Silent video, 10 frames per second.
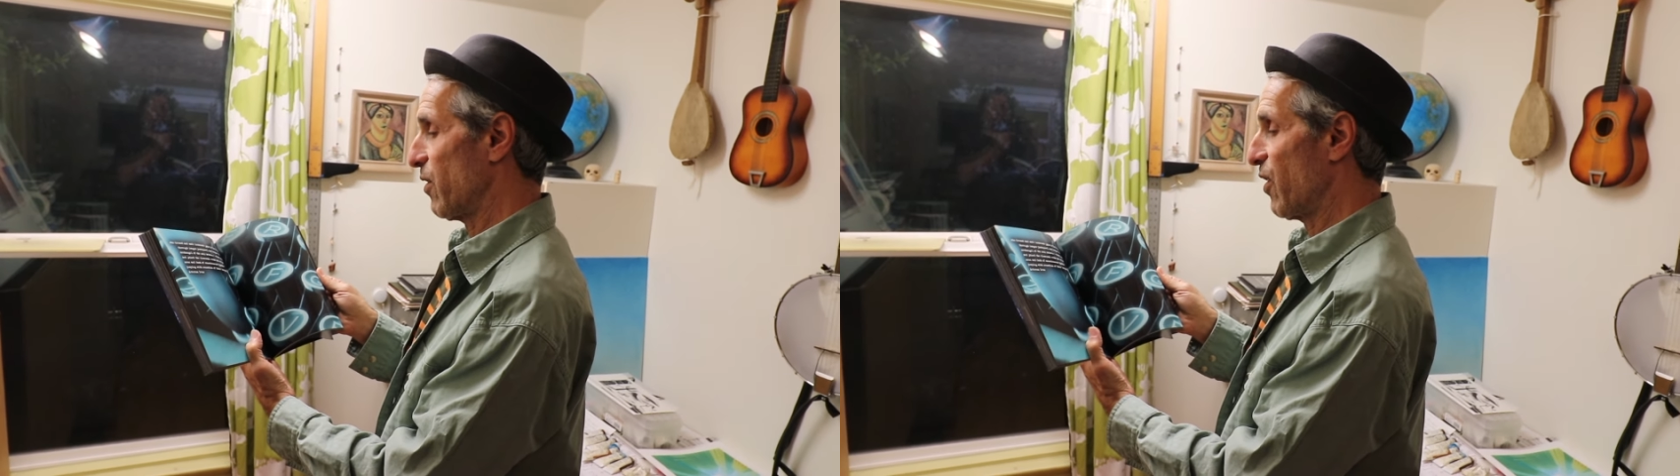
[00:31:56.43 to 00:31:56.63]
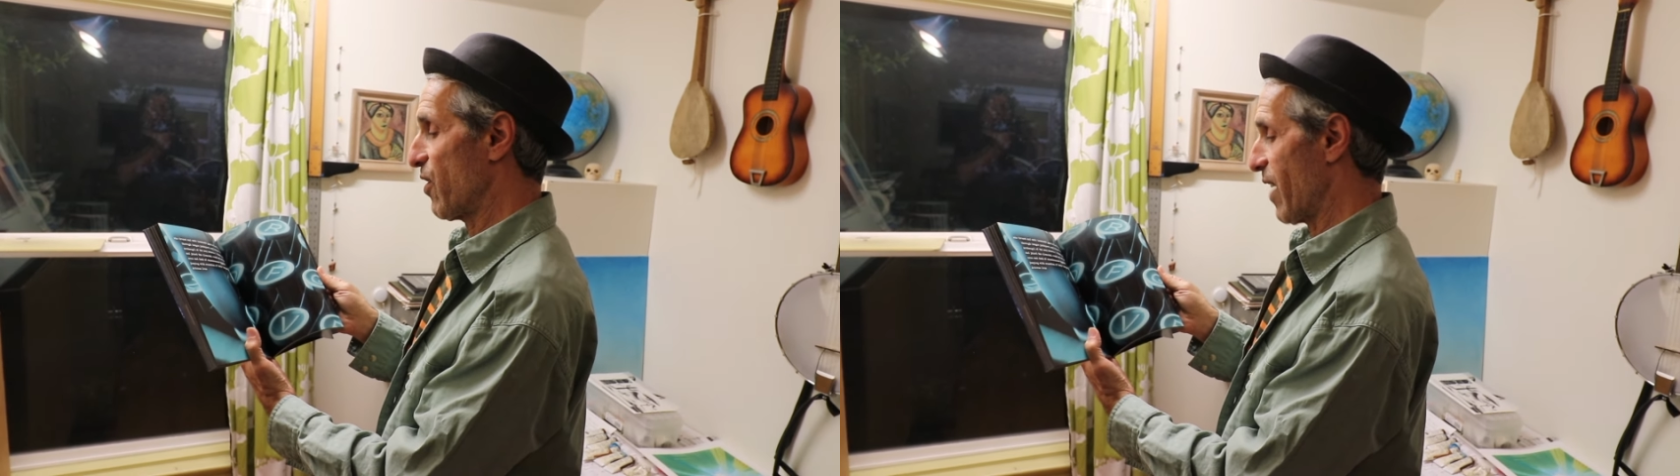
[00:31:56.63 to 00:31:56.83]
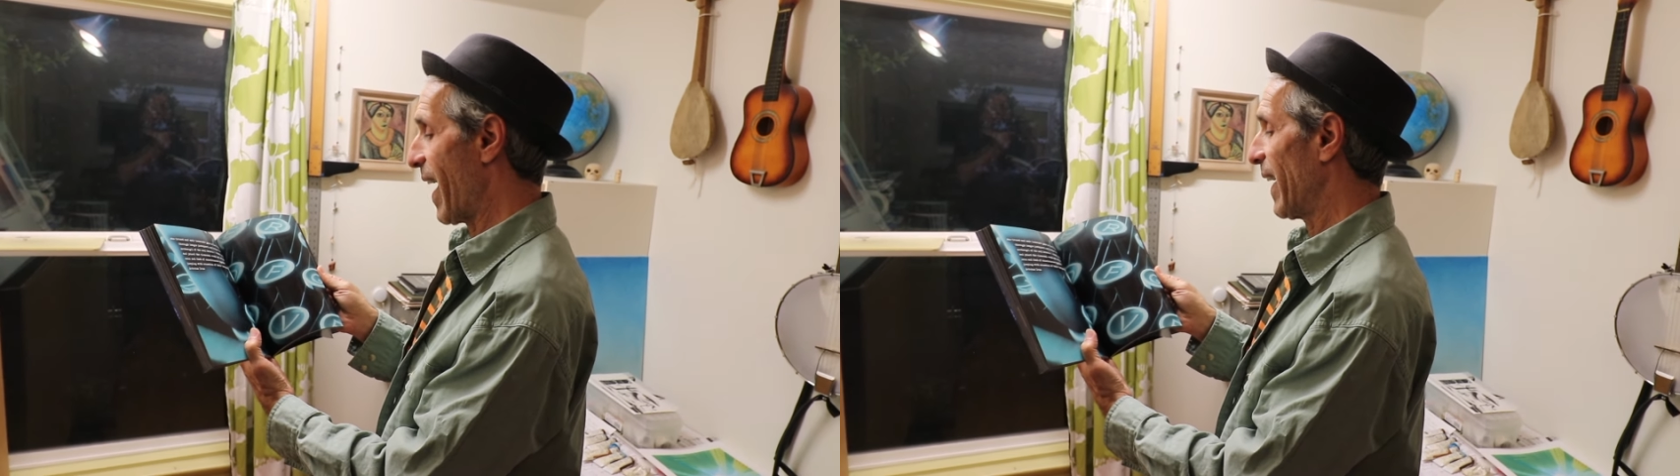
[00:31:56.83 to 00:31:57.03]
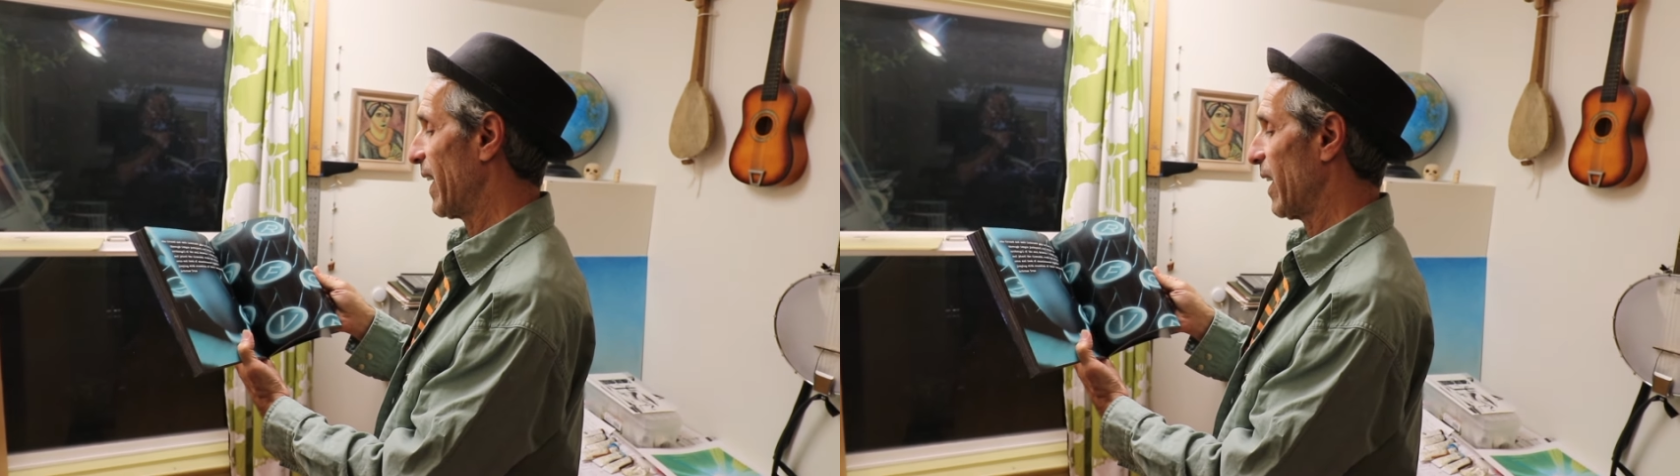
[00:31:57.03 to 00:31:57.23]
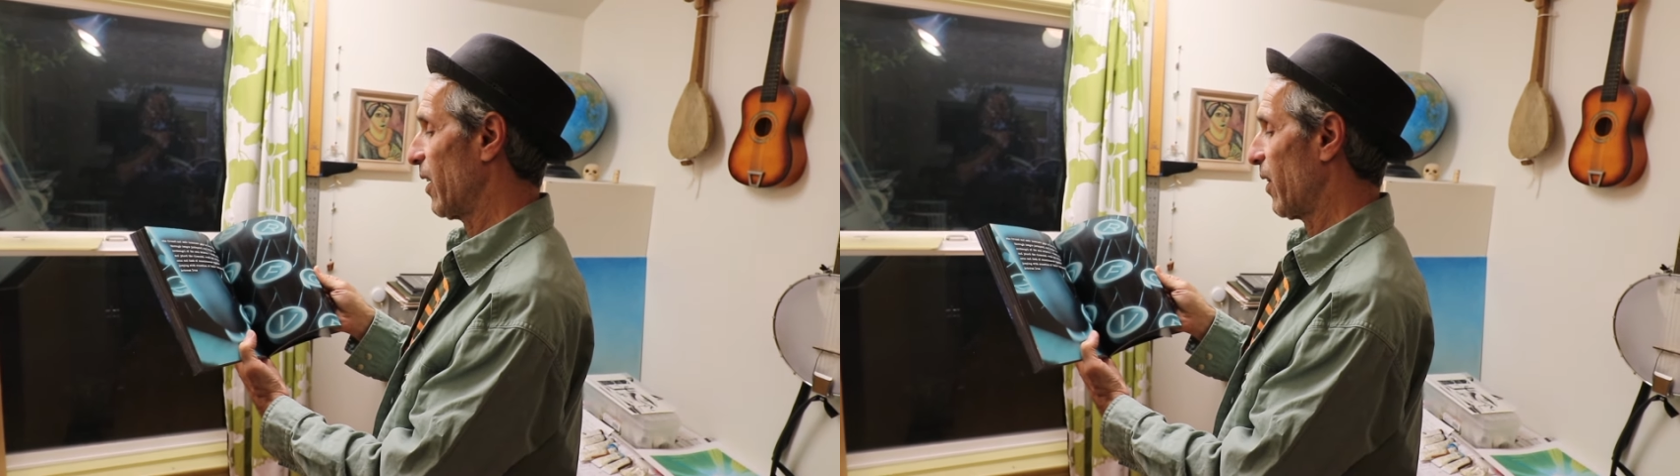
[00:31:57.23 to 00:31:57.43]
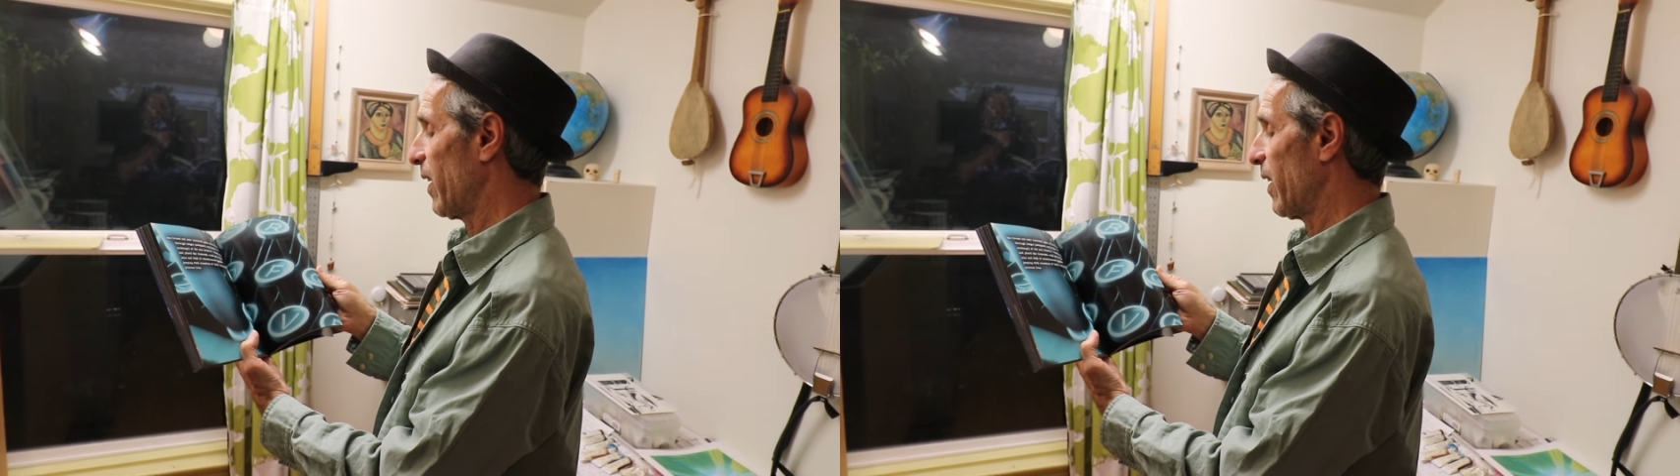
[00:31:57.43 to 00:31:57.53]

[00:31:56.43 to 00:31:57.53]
designing